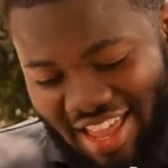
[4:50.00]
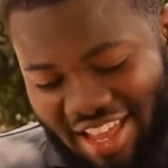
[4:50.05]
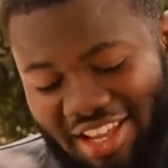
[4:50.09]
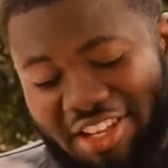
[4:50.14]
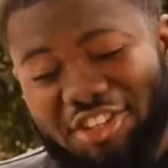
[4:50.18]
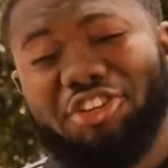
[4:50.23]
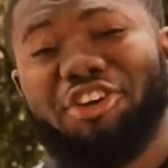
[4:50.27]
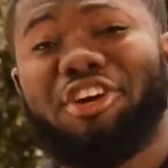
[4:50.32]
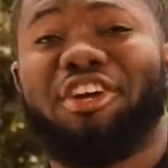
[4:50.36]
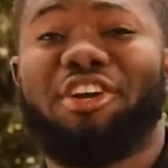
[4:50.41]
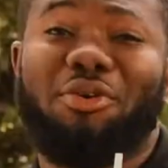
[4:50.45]
You
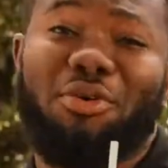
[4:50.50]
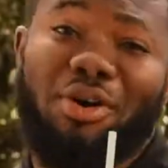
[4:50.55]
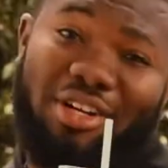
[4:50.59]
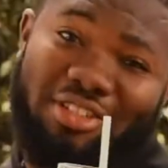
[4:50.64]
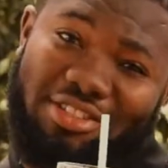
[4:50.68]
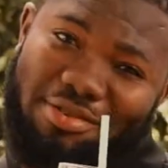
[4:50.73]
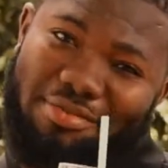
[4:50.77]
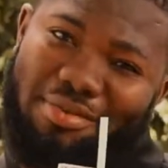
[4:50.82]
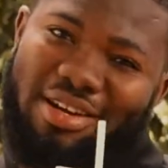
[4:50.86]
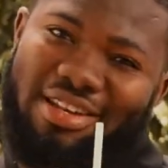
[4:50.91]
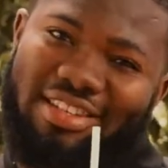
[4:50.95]
sure you don't want
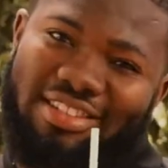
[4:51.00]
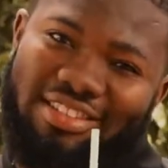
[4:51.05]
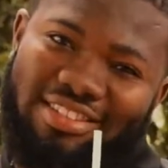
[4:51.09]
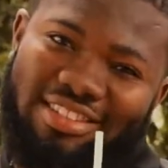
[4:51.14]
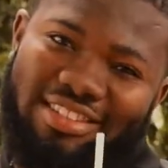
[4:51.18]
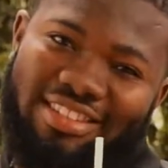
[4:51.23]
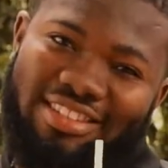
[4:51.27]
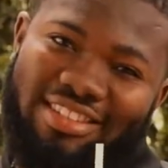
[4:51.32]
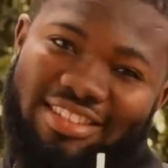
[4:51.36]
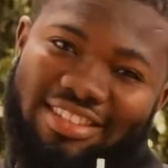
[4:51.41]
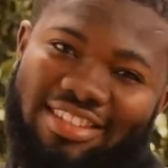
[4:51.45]
some of
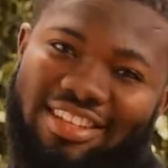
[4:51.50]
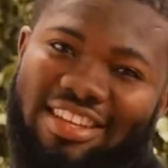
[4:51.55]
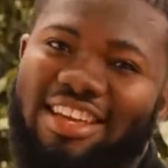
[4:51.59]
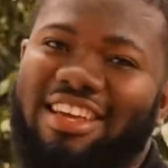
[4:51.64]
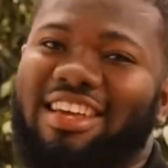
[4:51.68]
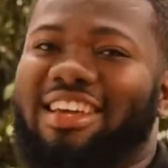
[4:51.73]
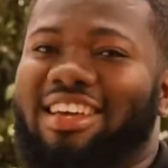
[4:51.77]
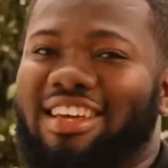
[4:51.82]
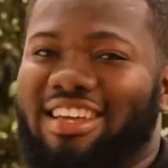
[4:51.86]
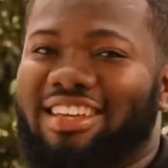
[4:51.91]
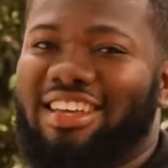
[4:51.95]
this?
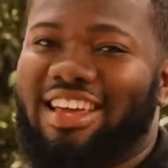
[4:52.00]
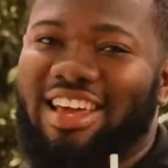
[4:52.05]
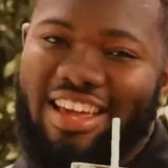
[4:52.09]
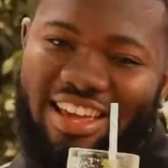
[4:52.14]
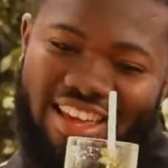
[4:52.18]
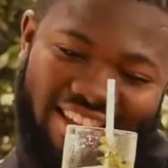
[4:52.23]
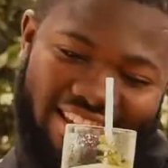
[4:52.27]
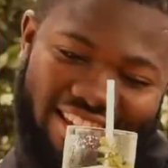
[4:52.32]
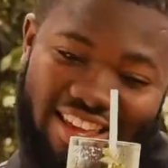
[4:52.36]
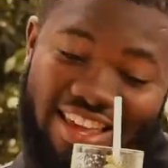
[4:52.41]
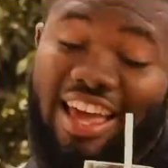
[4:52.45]
Yeah,
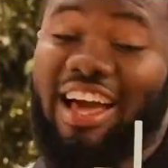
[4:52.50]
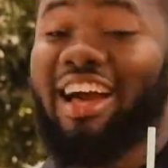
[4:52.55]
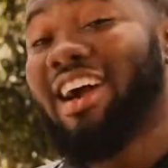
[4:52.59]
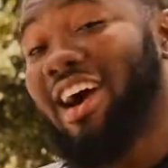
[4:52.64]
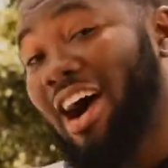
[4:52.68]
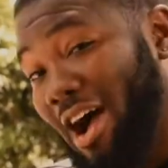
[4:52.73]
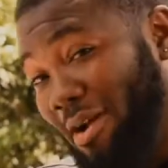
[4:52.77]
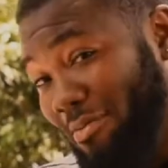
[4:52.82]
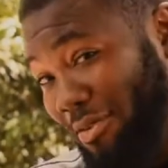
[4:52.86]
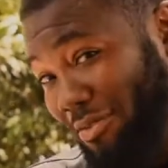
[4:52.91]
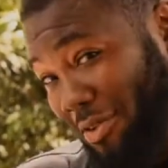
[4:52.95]
you can
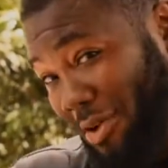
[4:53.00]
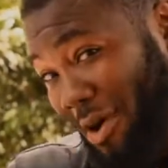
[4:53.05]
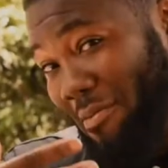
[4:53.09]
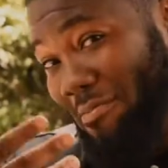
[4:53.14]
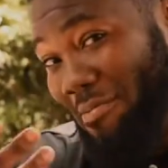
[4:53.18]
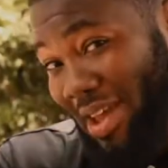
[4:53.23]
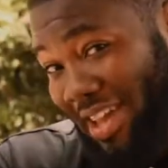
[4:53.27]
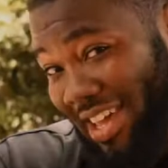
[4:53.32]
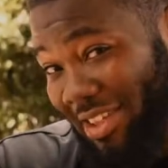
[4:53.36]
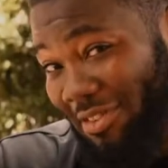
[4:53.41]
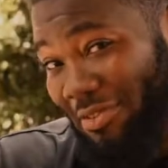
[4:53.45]
come.
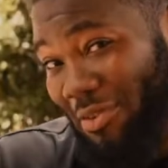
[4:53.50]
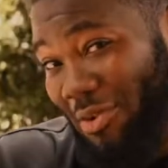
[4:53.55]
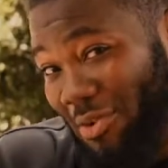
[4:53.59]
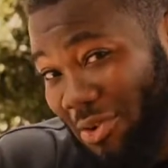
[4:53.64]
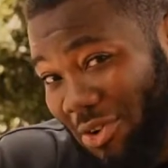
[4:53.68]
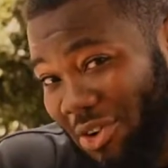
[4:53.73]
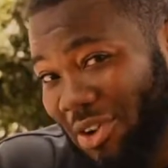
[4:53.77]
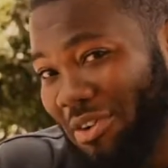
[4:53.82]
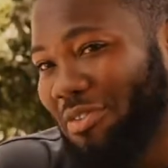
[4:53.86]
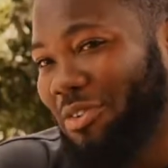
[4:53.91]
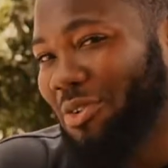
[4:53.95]
come make it
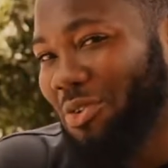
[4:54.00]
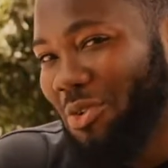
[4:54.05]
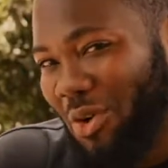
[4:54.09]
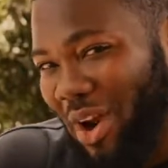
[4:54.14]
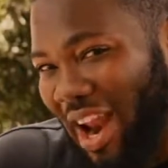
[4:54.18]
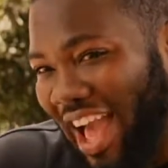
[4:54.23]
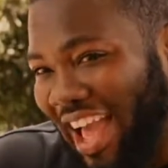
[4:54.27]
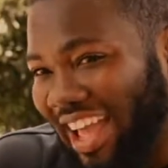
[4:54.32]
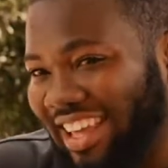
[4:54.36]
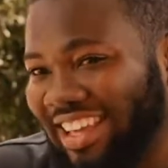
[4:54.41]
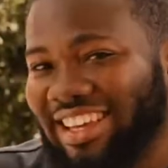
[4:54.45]
cool if you know,
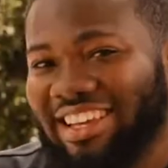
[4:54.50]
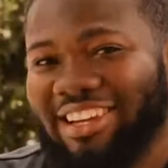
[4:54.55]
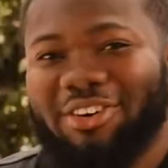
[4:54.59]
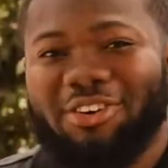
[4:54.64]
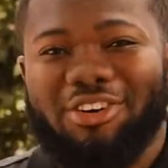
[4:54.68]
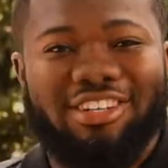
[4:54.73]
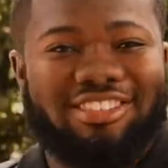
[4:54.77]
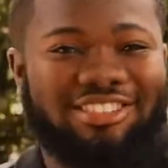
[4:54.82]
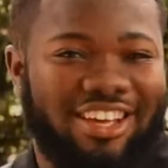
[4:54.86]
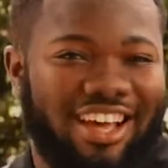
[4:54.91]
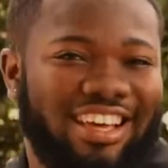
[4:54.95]
like, you
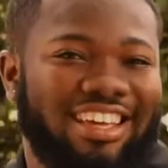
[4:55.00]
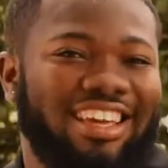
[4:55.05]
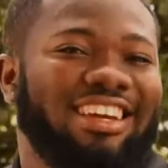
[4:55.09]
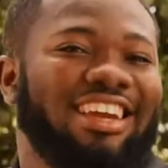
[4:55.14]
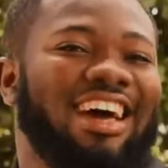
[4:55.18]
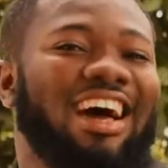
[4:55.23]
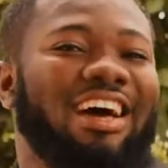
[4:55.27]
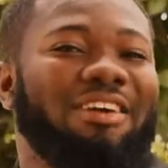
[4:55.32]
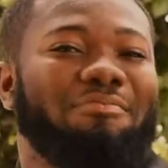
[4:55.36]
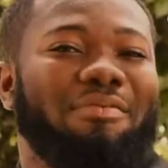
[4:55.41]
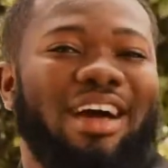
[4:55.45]
know, so I can
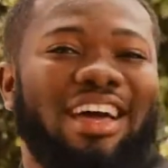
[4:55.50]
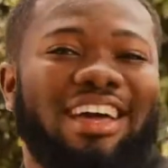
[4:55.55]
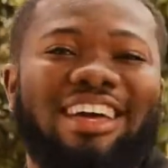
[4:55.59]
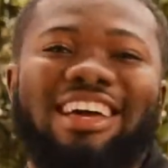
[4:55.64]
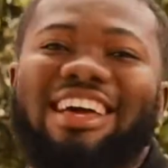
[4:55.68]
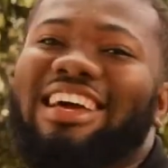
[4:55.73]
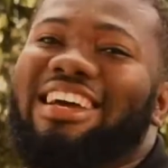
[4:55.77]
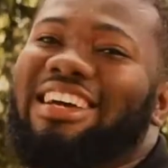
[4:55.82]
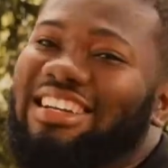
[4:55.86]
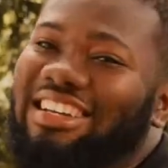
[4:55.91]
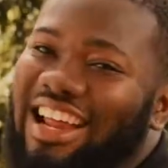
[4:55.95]
add my
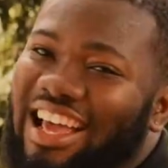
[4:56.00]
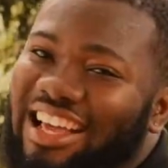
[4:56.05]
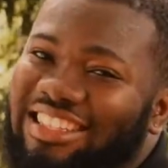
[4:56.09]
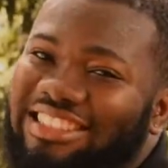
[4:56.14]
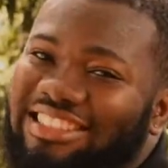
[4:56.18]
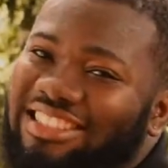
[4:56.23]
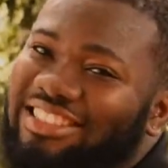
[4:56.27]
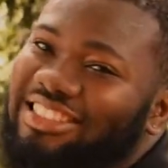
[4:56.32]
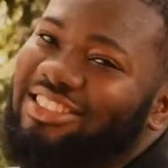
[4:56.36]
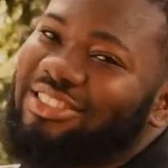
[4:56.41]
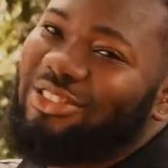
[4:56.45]

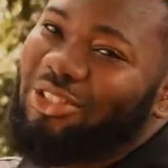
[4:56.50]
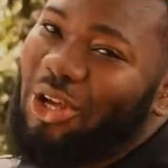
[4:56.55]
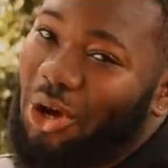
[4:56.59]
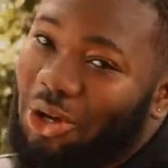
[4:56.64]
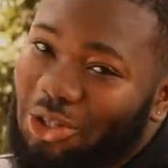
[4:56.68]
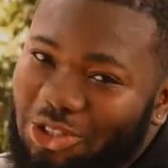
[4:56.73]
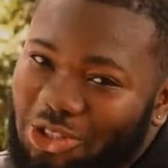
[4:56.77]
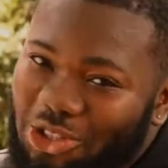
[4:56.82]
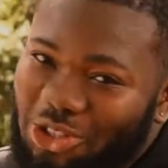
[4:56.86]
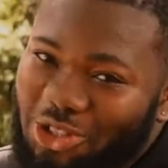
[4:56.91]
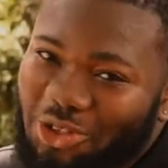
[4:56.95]
nice little
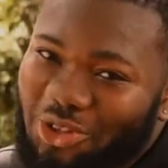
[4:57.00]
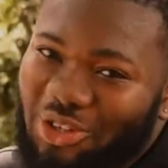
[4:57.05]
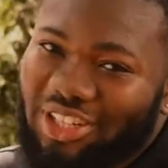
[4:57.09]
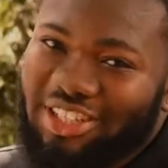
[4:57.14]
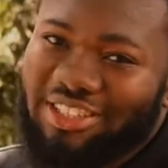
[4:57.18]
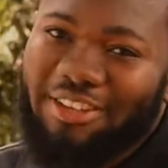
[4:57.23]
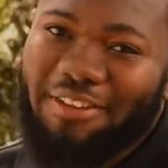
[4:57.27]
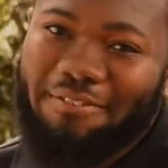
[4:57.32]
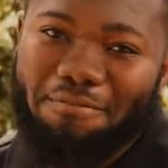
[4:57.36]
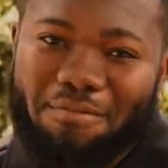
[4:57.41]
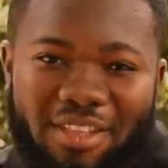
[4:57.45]
touch to
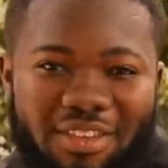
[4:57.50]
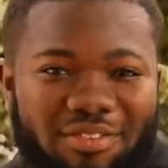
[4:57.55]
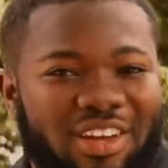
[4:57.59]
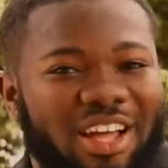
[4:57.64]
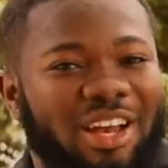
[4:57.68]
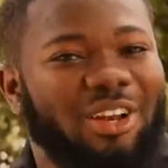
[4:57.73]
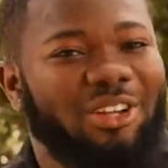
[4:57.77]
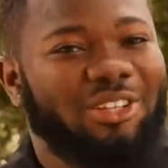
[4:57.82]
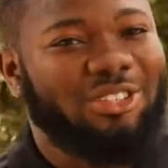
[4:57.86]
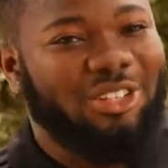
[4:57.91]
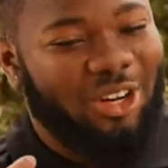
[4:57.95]
it,
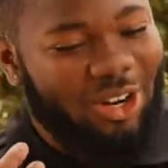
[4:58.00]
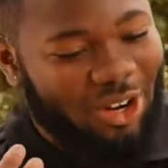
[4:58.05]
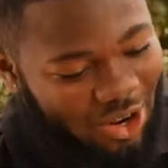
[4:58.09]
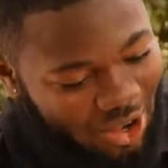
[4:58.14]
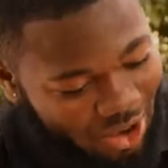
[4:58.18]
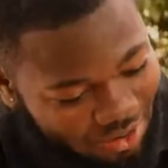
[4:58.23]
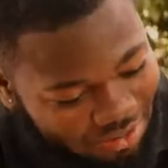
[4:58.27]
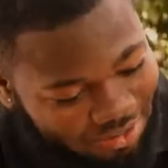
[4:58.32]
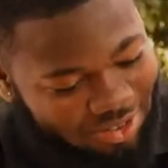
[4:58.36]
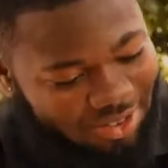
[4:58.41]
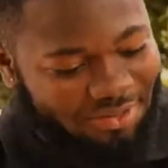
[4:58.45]
my little
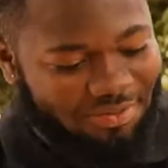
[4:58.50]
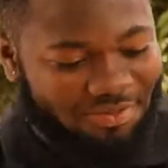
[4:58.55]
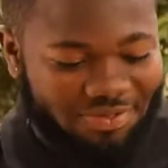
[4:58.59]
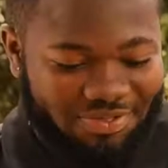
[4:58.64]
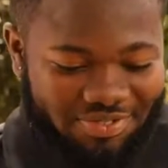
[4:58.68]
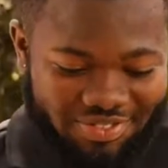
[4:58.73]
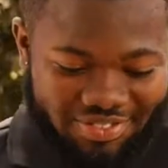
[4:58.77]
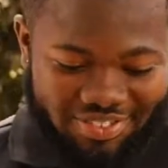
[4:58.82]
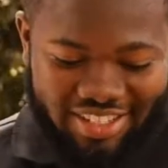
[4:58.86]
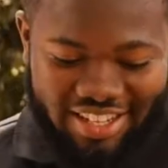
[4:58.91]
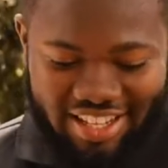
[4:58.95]
love.
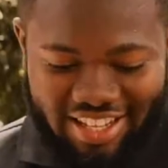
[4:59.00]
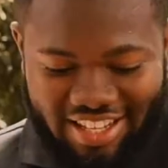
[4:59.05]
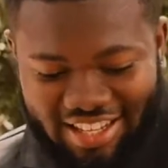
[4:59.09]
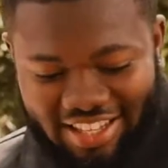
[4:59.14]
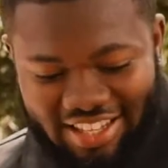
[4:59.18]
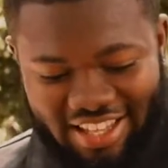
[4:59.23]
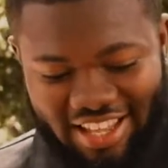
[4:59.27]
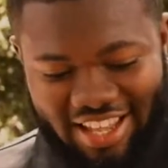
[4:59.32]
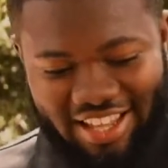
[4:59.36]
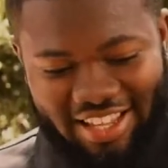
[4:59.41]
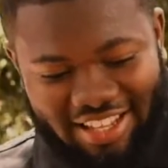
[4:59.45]

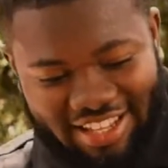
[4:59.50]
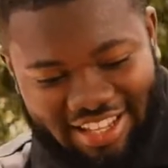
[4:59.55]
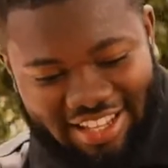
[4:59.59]
Yeah,